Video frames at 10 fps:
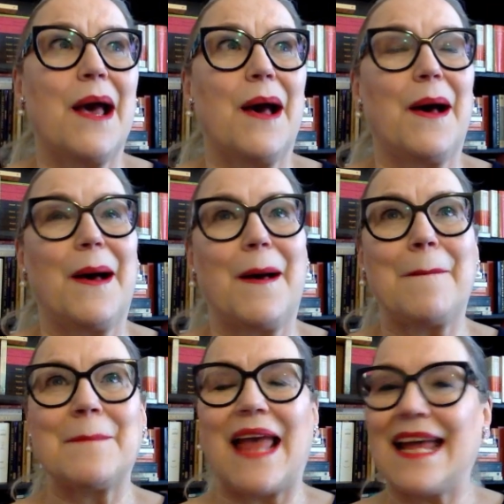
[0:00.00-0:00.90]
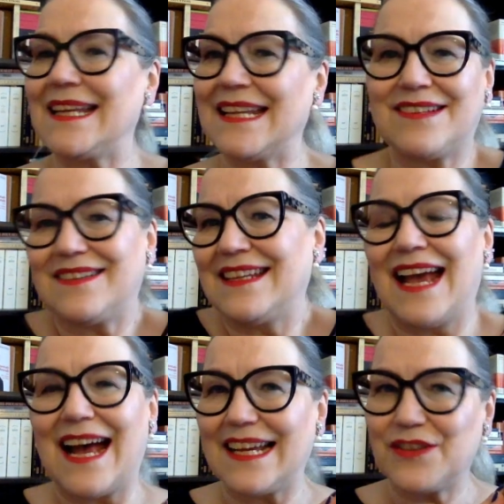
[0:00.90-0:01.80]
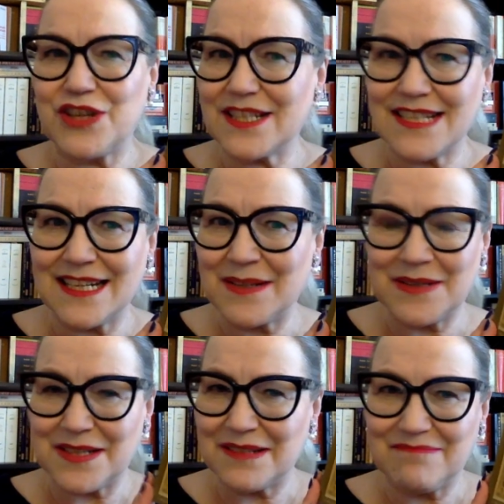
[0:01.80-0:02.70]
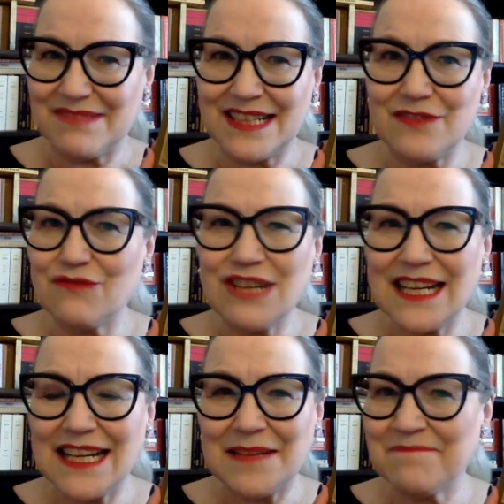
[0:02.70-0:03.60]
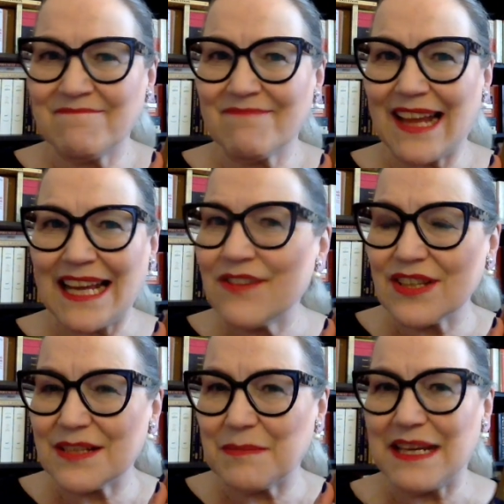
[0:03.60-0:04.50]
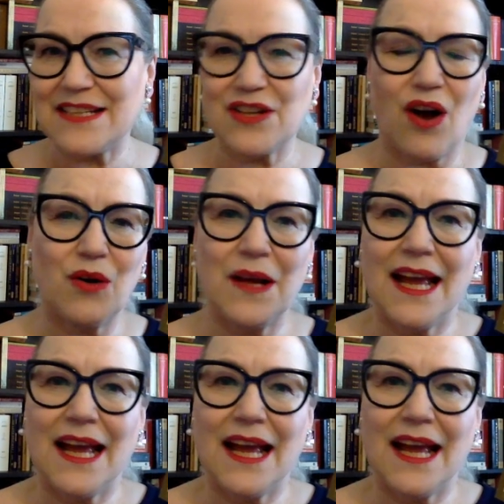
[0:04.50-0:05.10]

um, and it yeah it just didn't didn't really interest me so